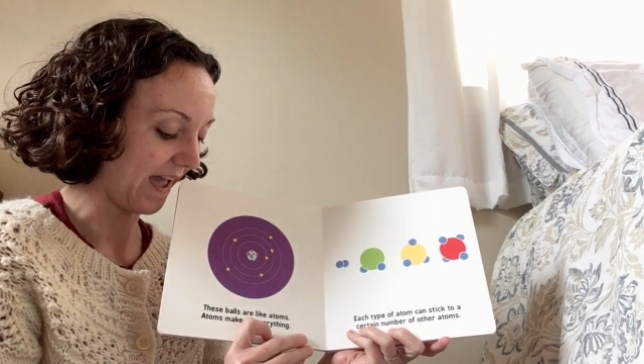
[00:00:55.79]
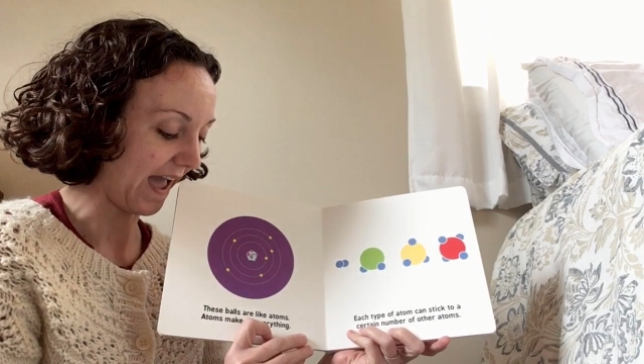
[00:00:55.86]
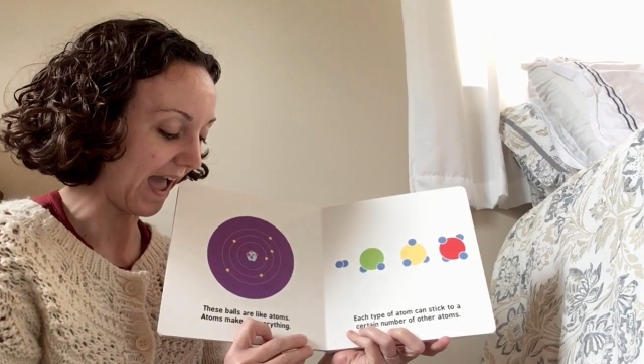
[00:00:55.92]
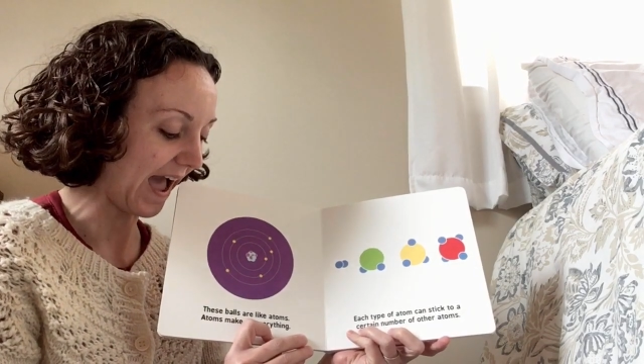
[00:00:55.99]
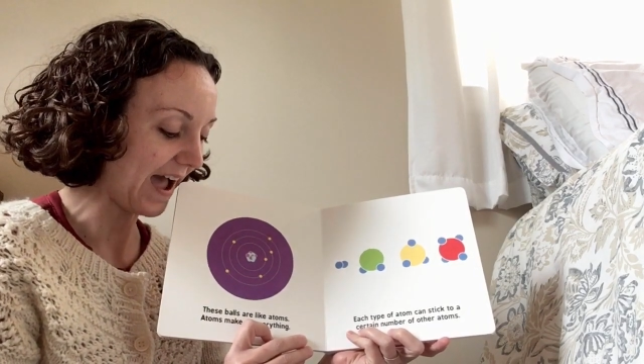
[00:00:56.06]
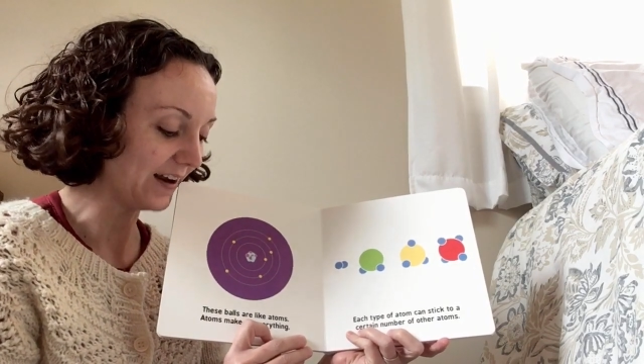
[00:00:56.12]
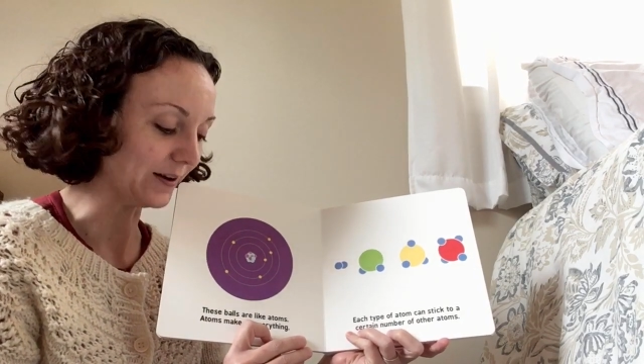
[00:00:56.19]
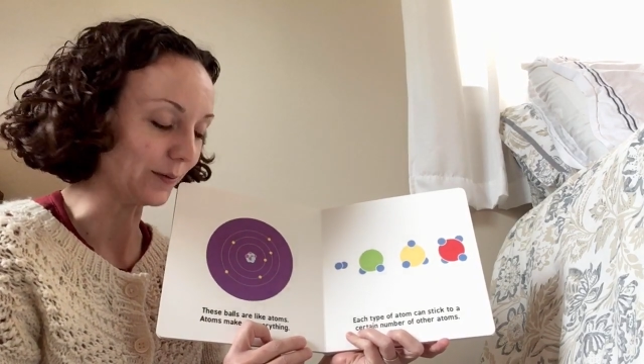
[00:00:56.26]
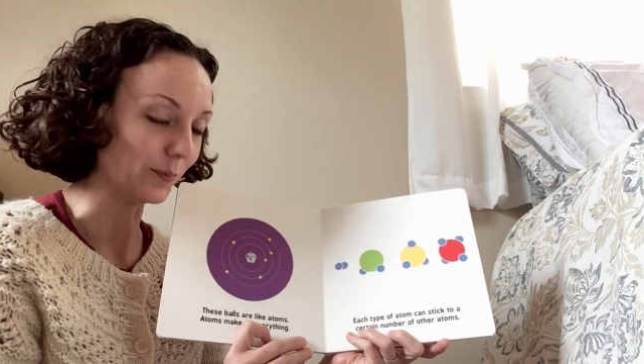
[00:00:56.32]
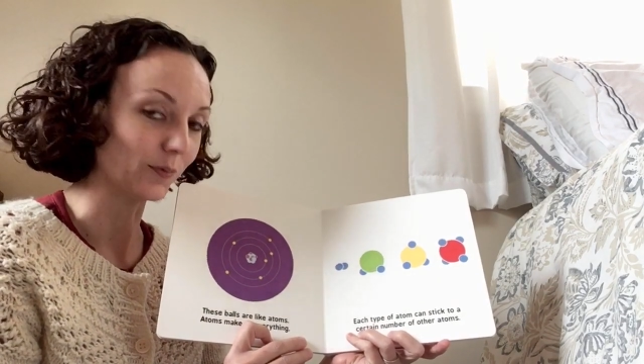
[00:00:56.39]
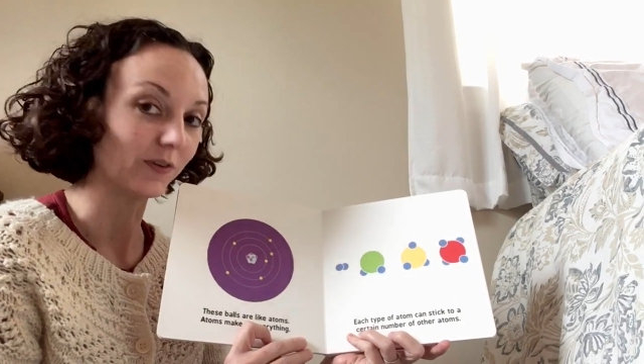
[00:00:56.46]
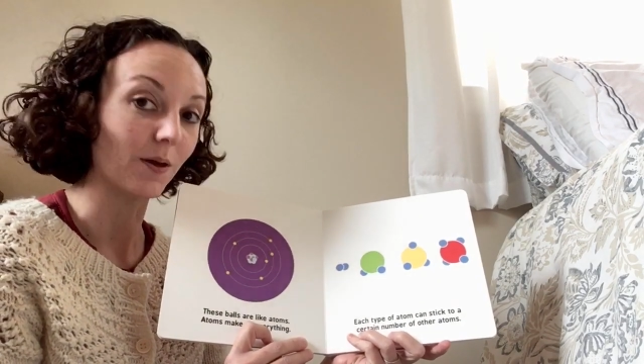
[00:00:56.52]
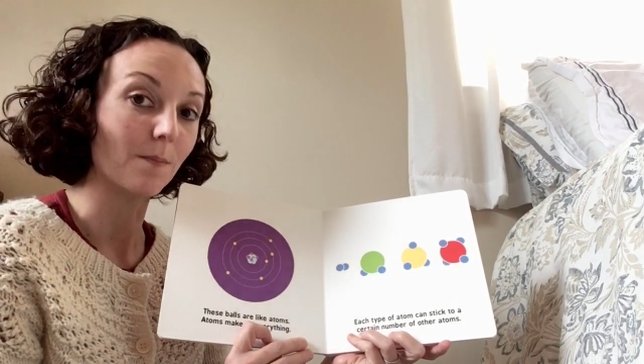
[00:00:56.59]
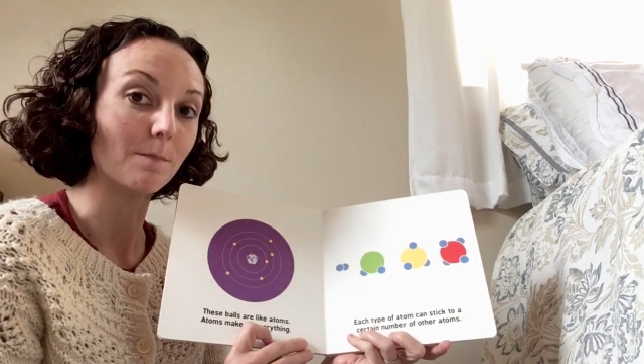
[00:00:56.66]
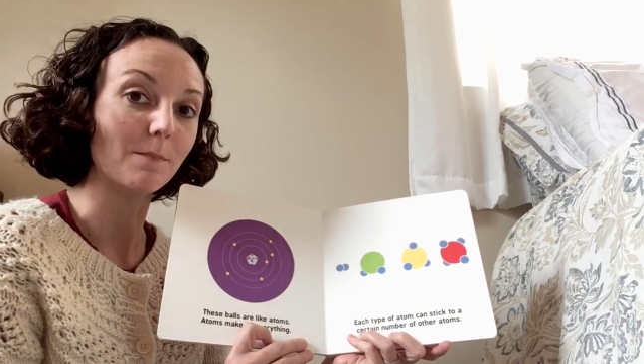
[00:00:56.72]

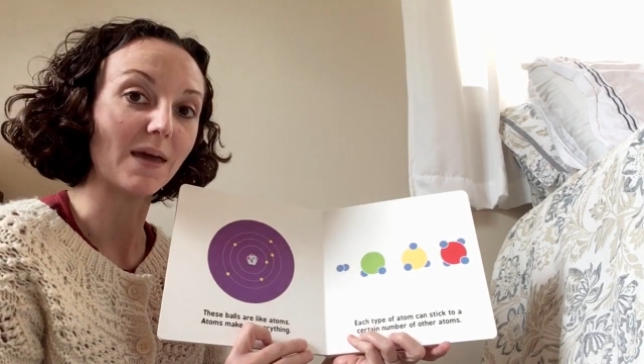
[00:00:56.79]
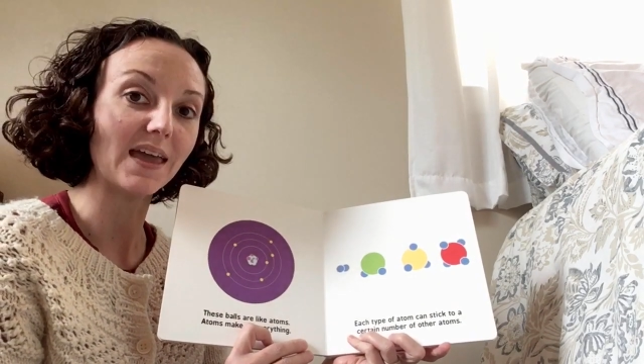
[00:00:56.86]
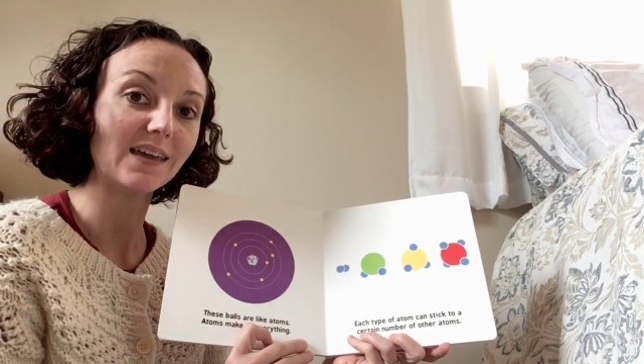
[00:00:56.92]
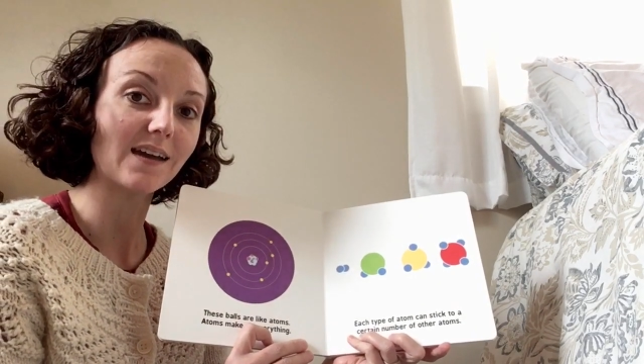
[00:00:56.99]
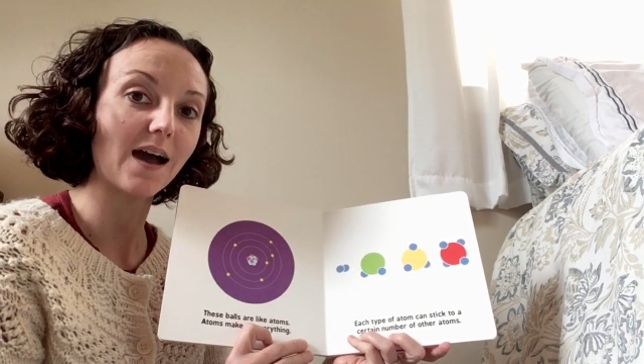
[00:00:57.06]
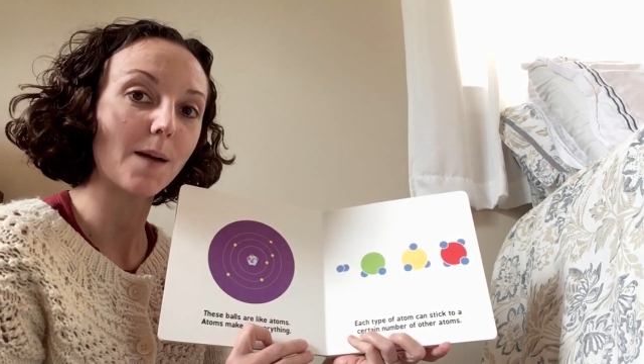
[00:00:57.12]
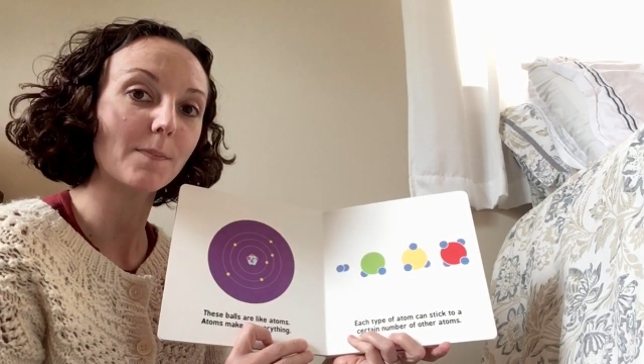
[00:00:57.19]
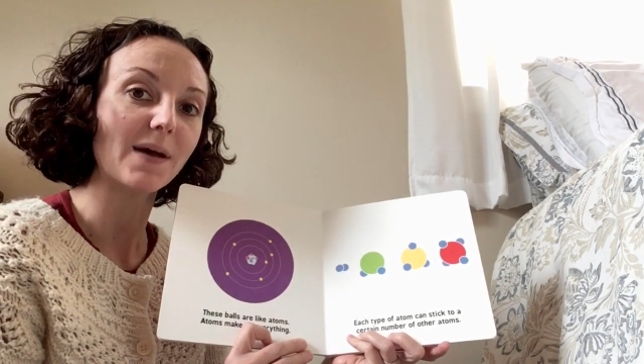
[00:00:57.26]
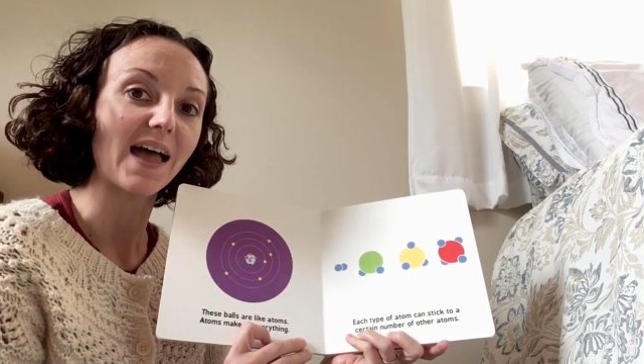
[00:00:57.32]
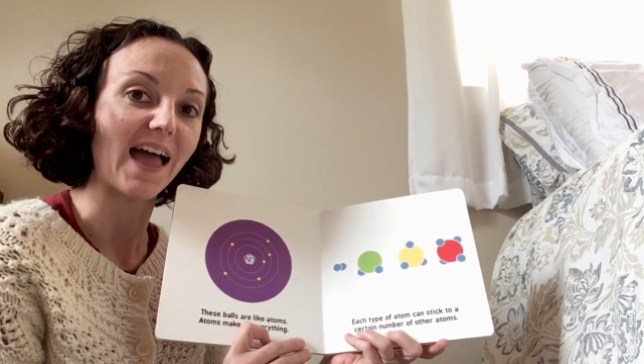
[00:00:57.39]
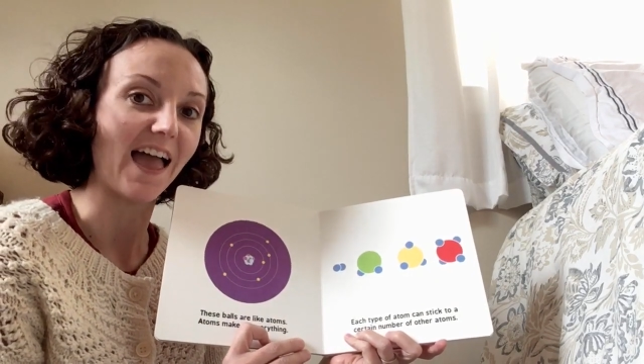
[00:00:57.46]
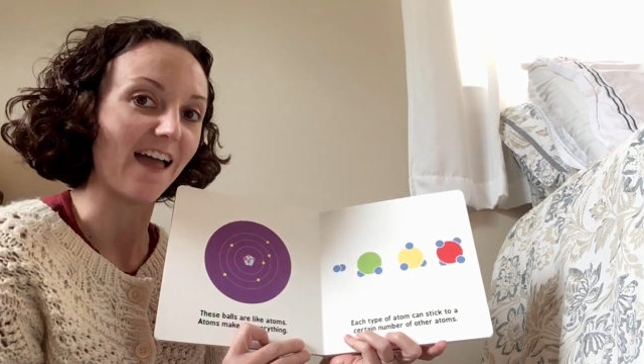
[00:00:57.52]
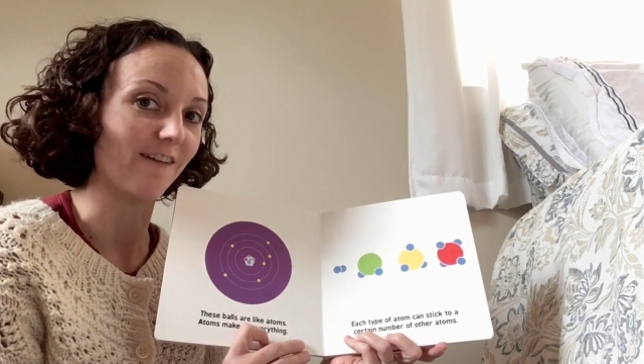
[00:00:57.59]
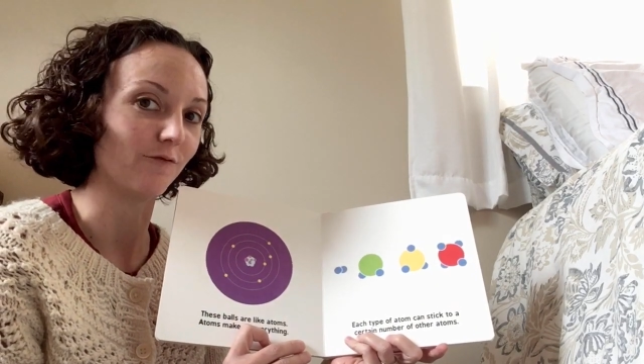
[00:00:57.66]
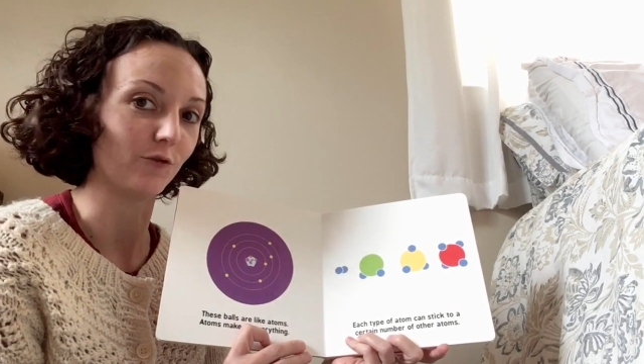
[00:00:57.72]
Atoms make up
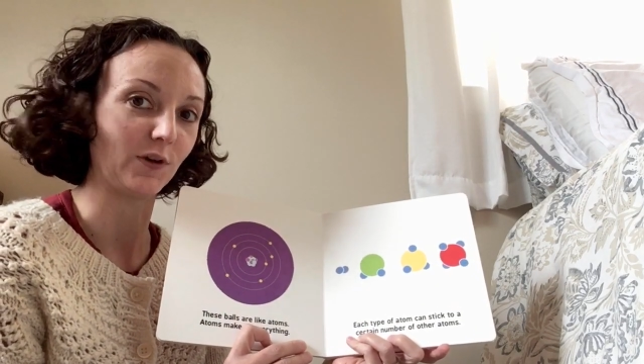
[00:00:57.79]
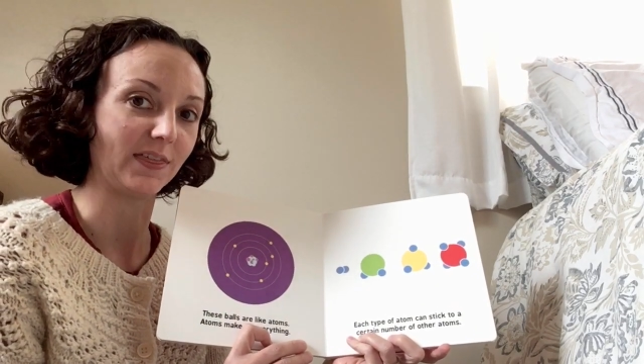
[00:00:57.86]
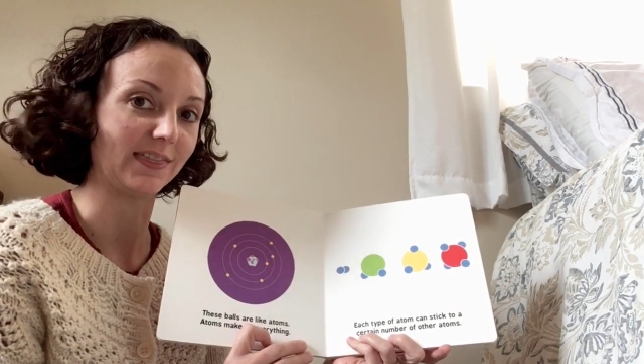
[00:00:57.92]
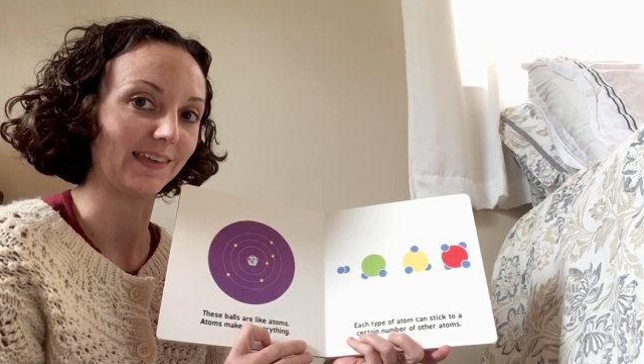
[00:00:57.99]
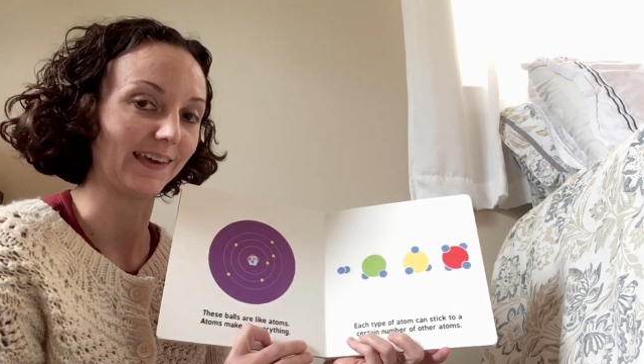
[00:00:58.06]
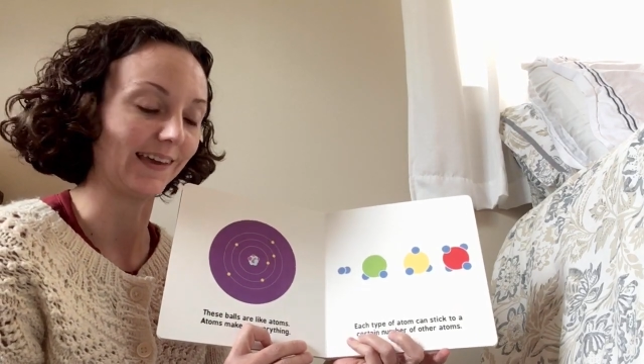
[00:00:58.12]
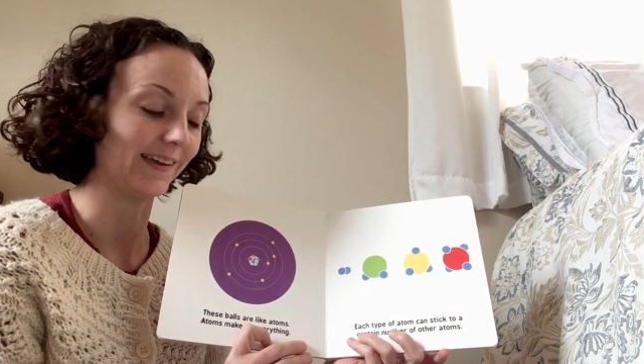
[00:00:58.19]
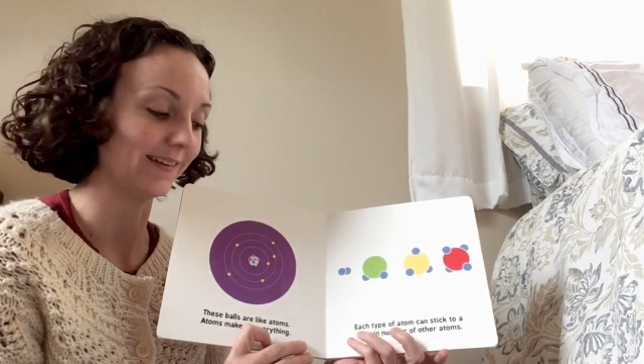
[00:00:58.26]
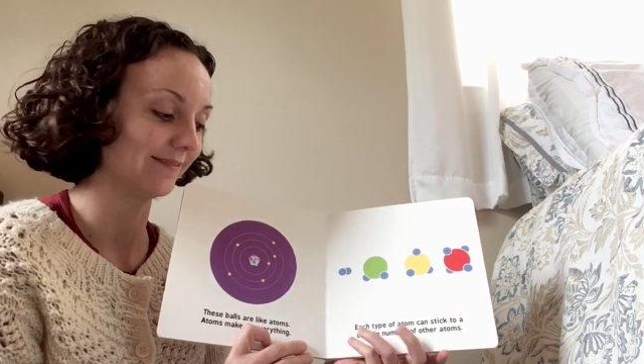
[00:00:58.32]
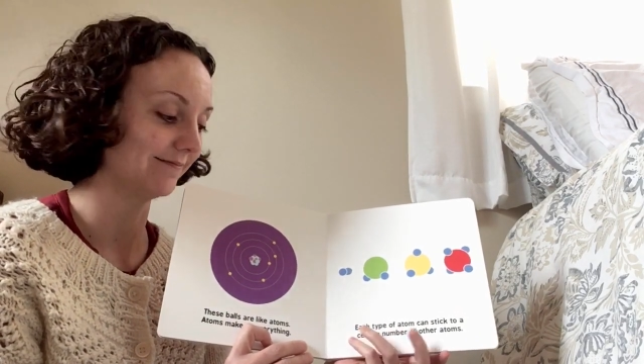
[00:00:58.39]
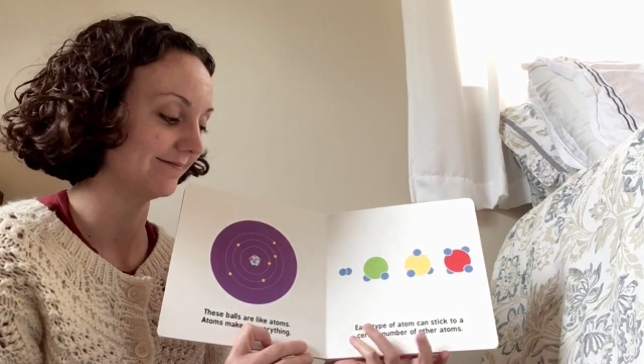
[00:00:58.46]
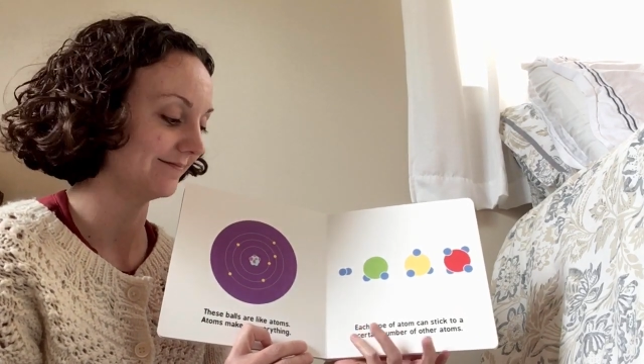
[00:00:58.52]
everything.